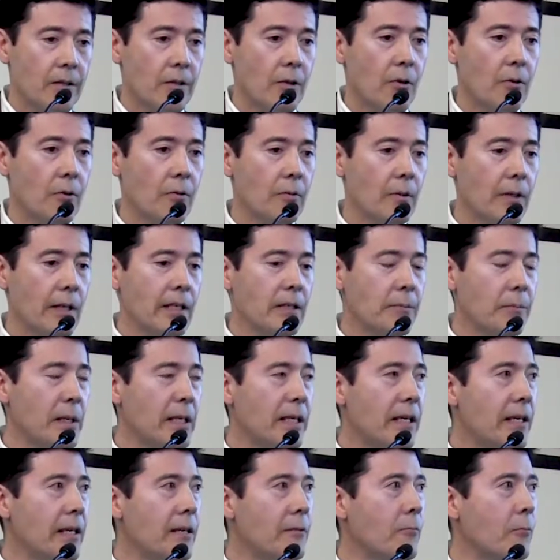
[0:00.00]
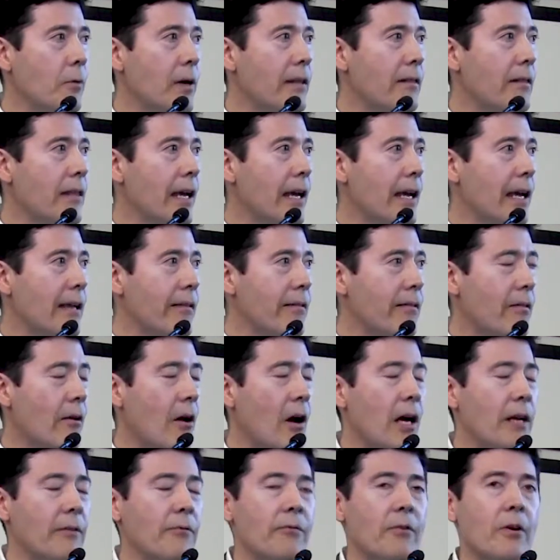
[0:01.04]
So let's begin with a
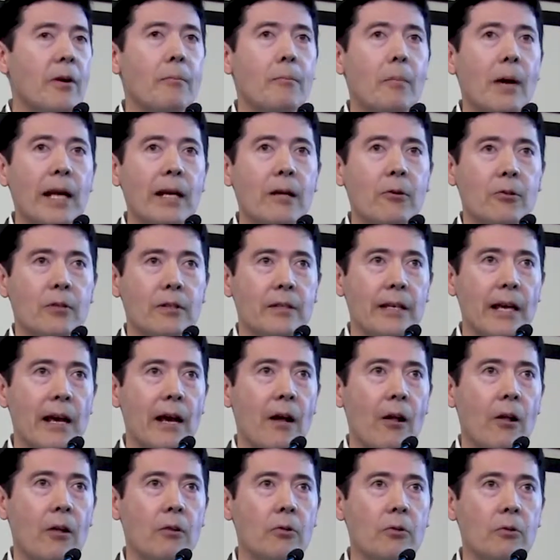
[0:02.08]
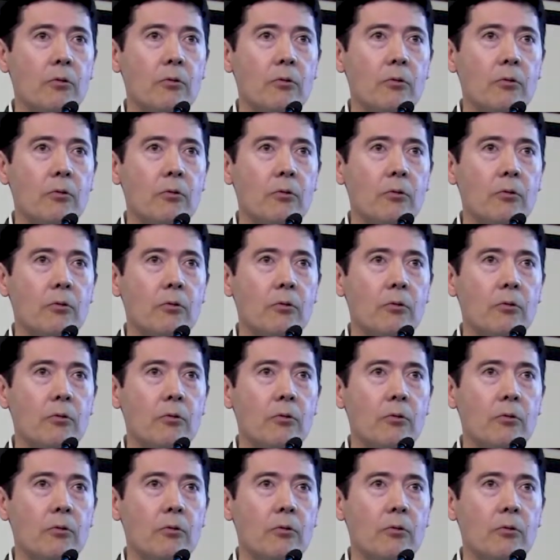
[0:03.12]
thought from Michael Dell,